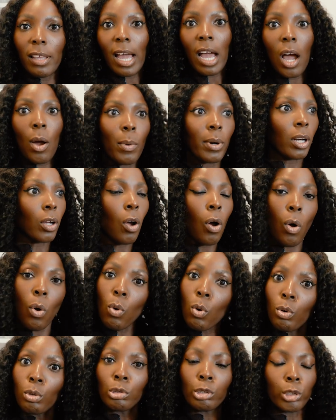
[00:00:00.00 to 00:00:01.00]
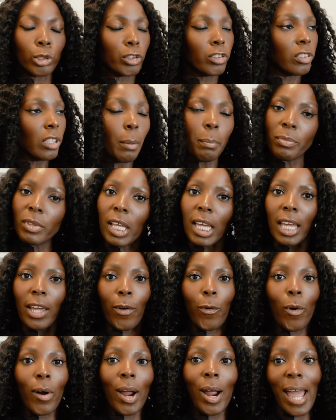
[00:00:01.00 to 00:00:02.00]
down with a cold or something
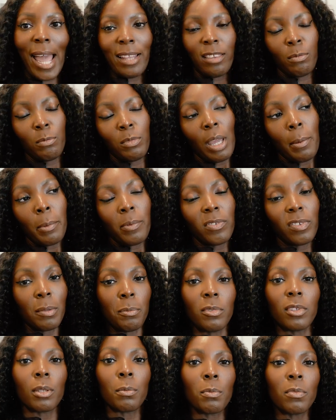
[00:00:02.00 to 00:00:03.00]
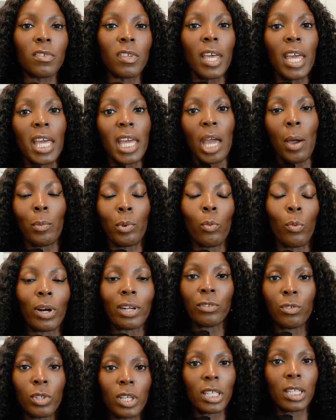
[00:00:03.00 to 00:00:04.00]
or had some type of symptoms and we
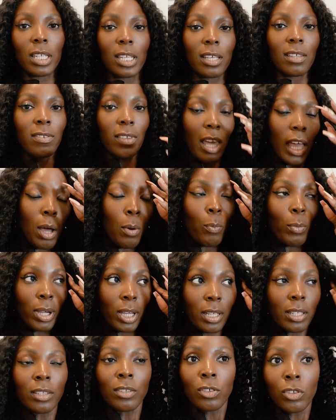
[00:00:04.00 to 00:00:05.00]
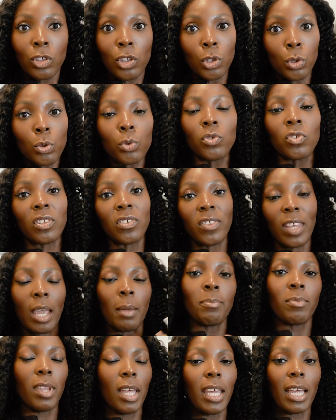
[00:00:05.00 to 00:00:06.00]
wanted to get an exam, we could use the
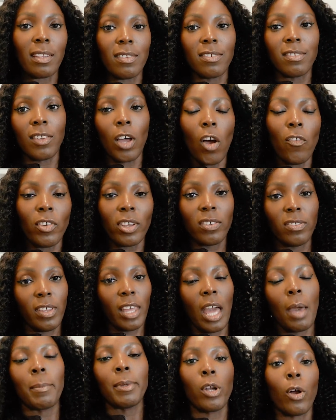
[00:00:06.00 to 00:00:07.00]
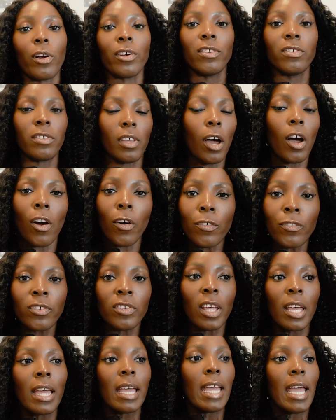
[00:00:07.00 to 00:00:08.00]
same thing and self-examine
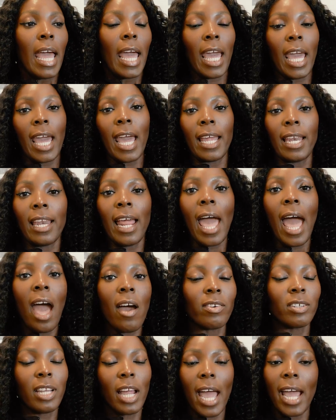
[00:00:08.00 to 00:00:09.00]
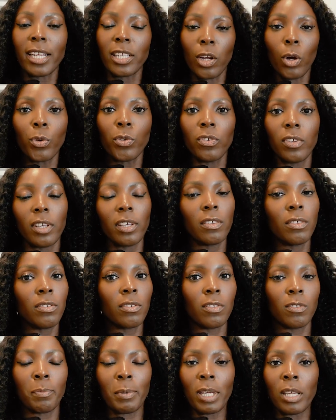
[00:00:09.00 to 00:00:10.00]
ourselves and have a diagnosis,
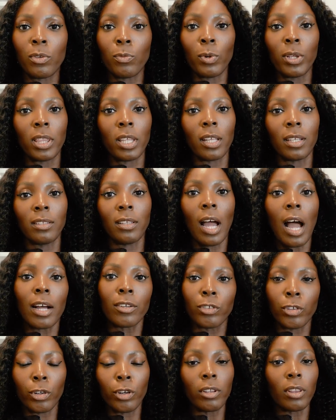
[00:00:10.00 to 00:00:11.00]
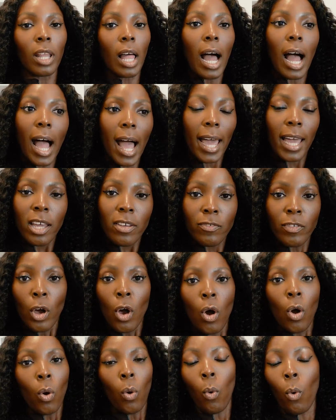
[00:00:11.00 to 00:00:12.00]
speak with a doctor live,
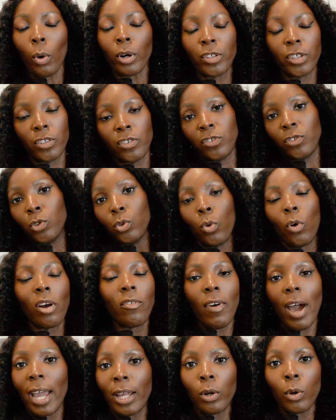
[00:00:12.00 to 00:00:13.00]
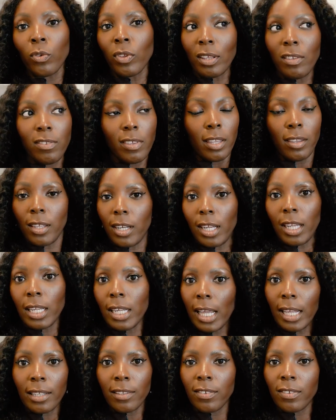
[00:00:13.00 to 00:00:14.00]
or just do our vitals and send it
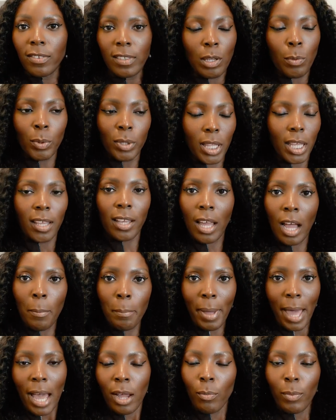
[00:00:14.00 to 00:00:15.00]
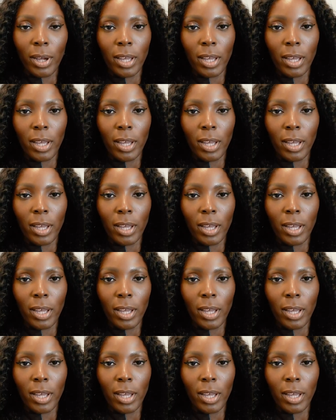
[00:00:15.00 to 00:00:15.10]
in and see what they come back